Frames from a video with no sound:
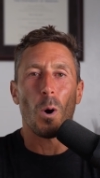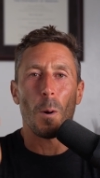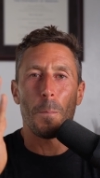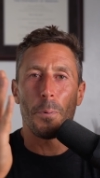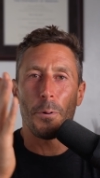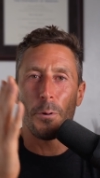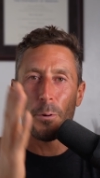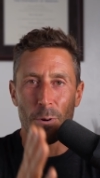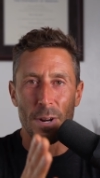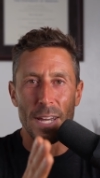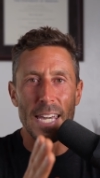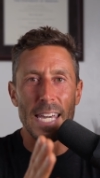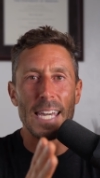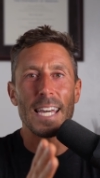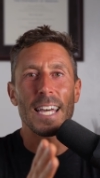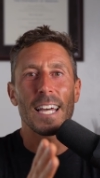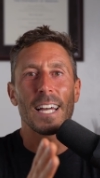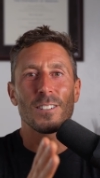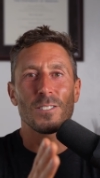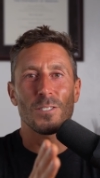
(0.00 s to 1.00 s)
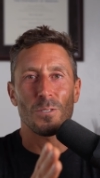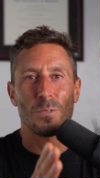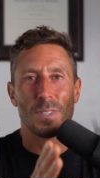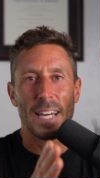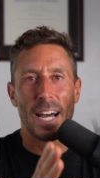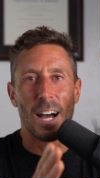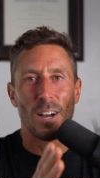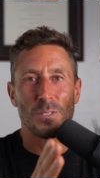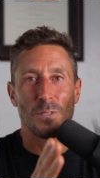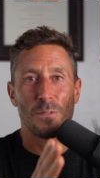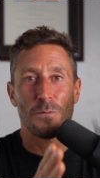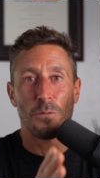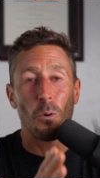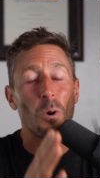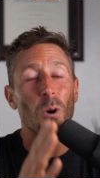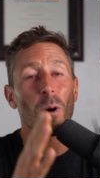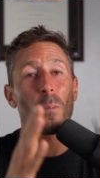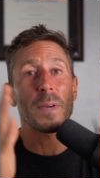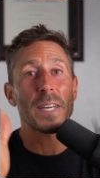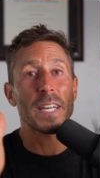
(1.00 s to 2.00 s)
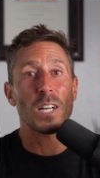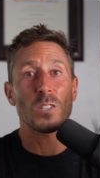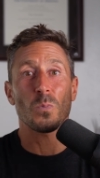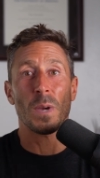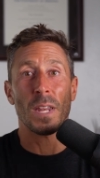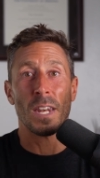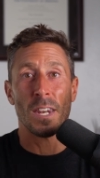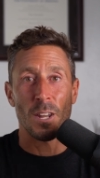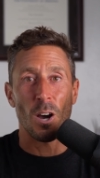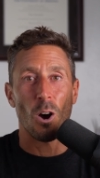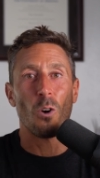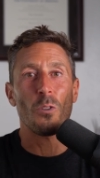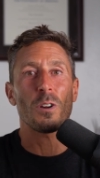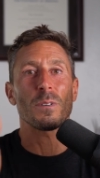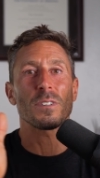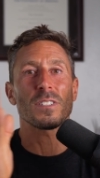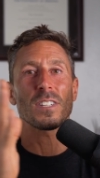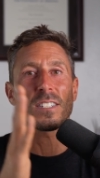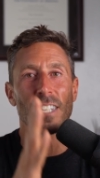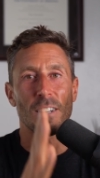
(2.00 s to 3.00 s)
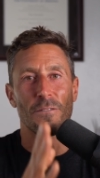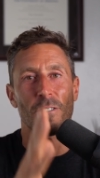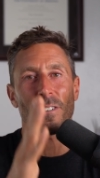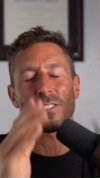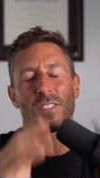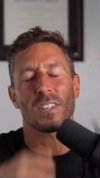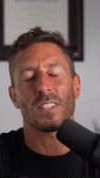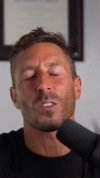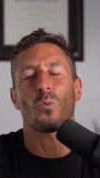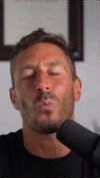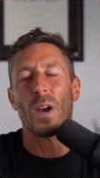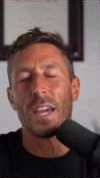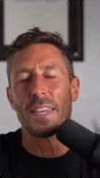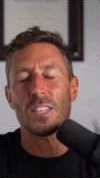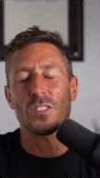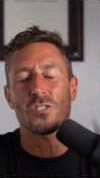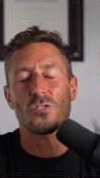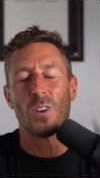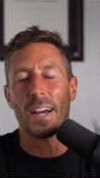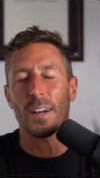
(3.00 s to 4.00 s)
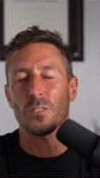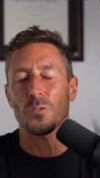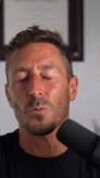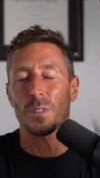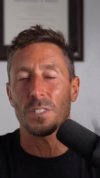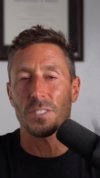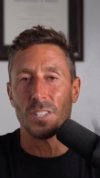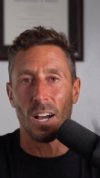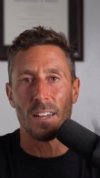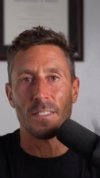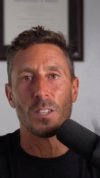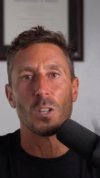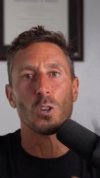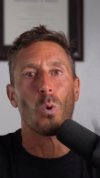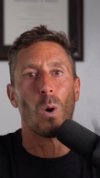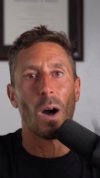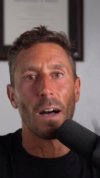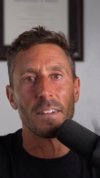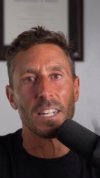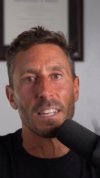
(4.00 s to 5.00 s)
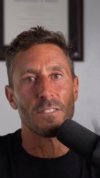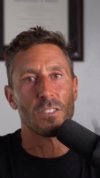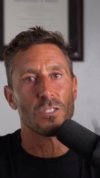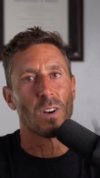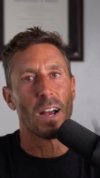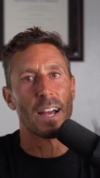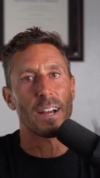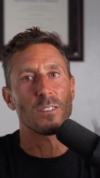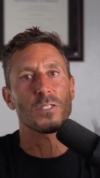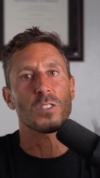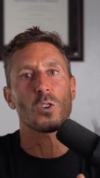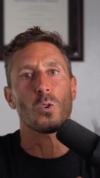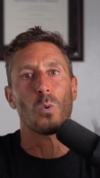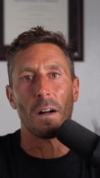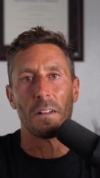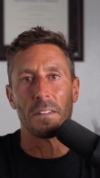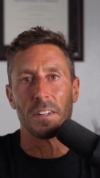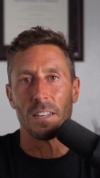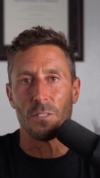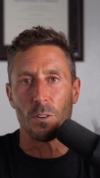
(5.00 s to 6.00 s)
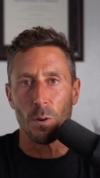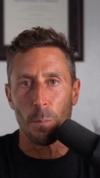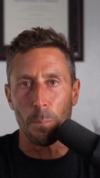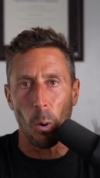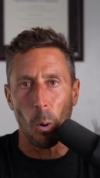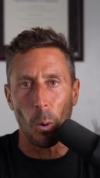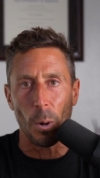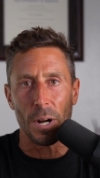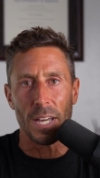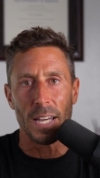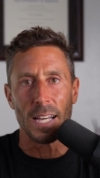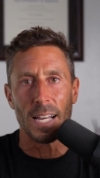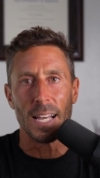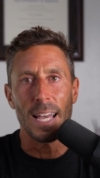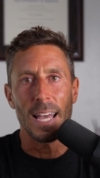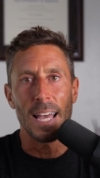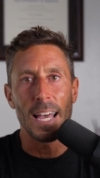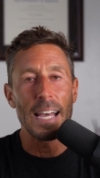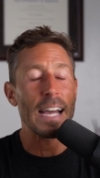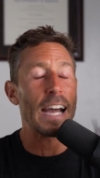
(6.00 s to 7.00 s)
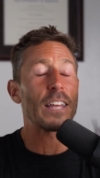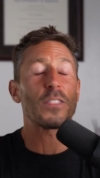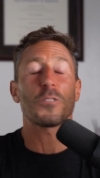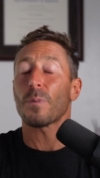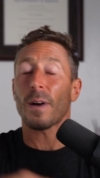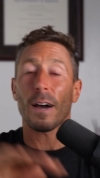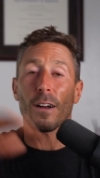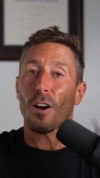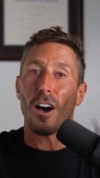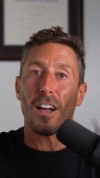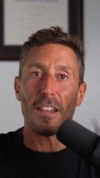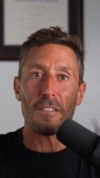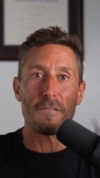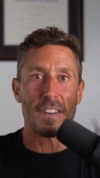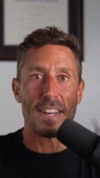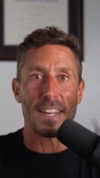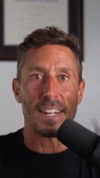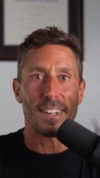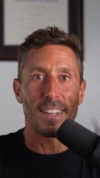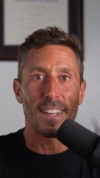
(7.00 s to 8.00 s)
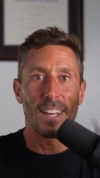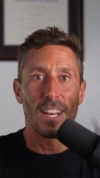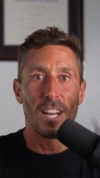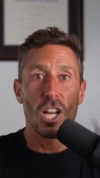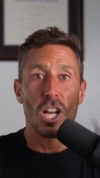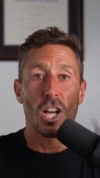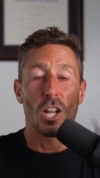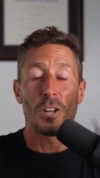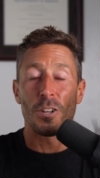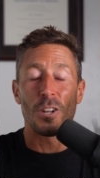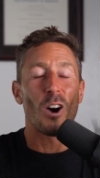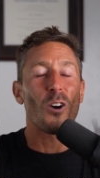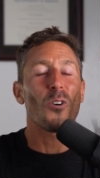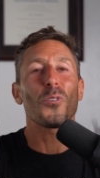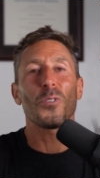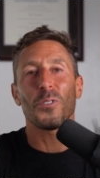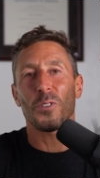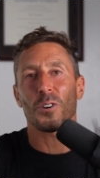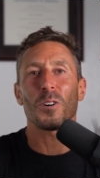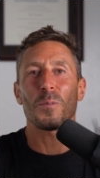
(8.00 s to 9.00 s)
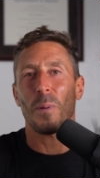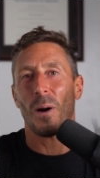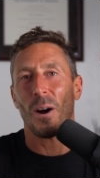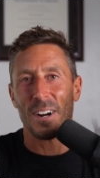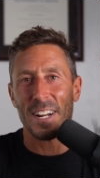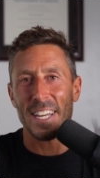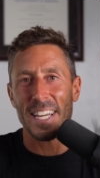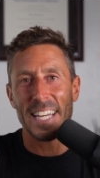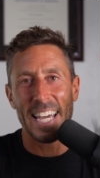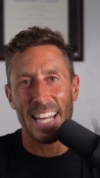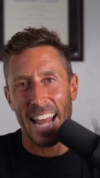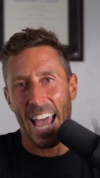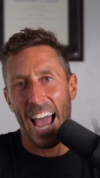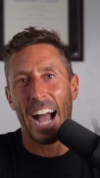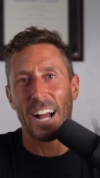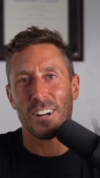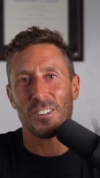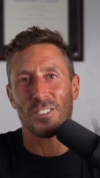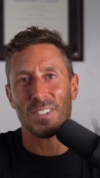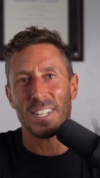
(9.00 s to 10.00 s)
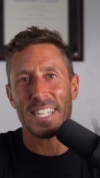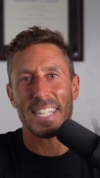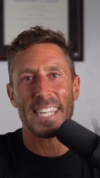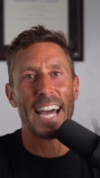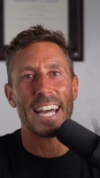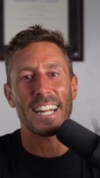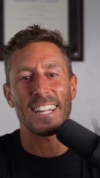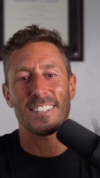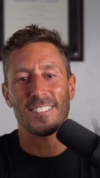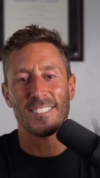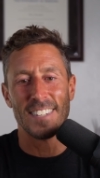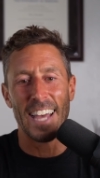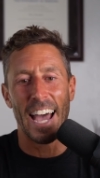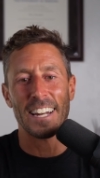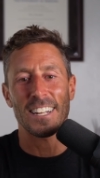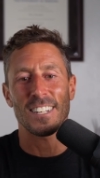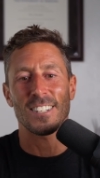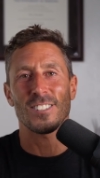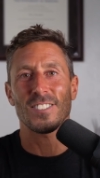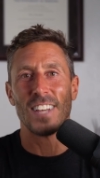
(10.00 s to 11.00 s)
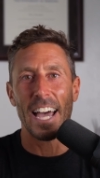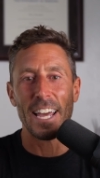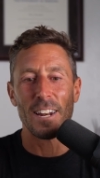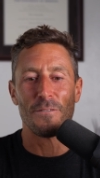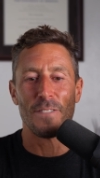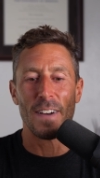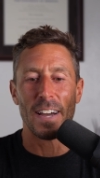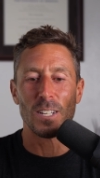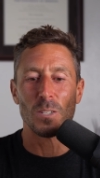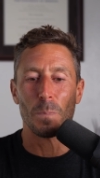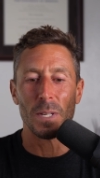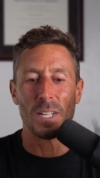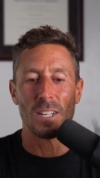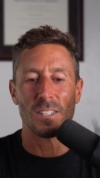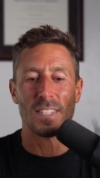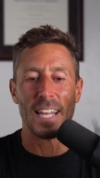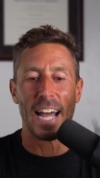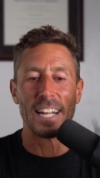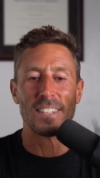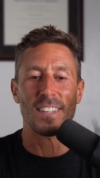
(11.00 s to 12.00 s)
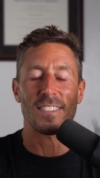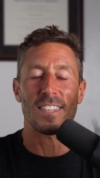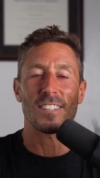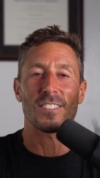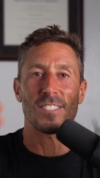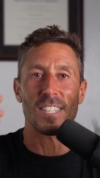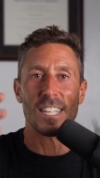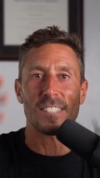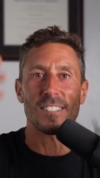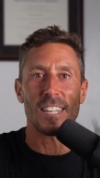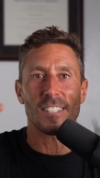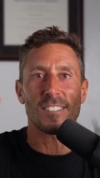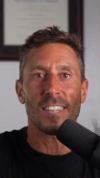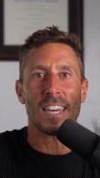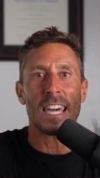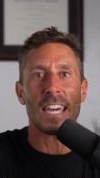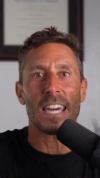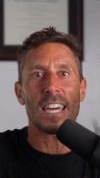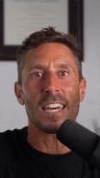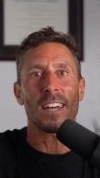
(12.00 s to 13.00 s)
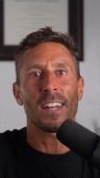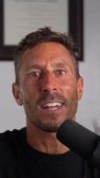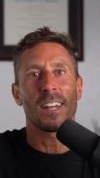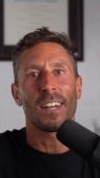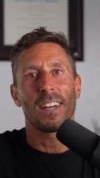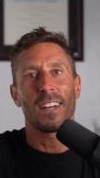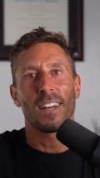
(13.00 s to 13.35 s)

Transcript: or pre 2004 because we know there is a difference in the way these trials were done, the quality of the trials, the quality of the reporting, and throughout all of it, no third party can actually get statin side effects because that's at the CTT